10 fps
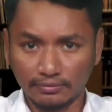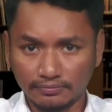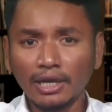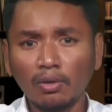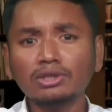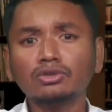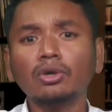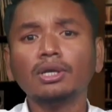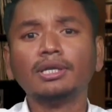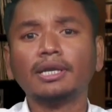They also
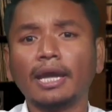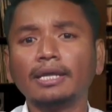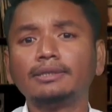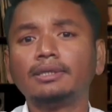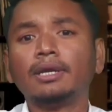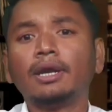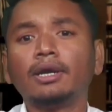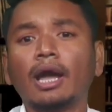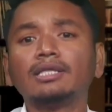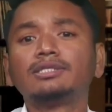indicate
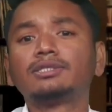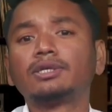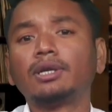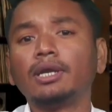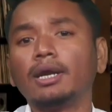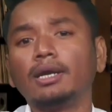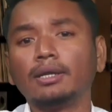rights clearly.